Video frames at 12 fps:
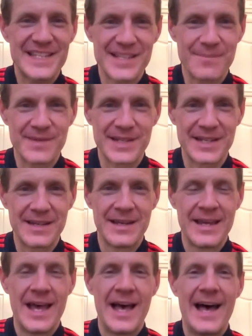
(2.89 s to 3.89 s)
something,
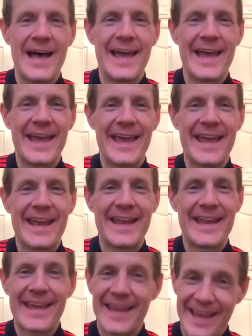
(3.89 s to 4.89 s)

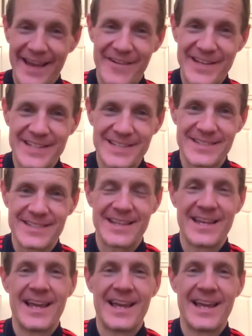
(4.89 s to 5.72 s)
and here it is.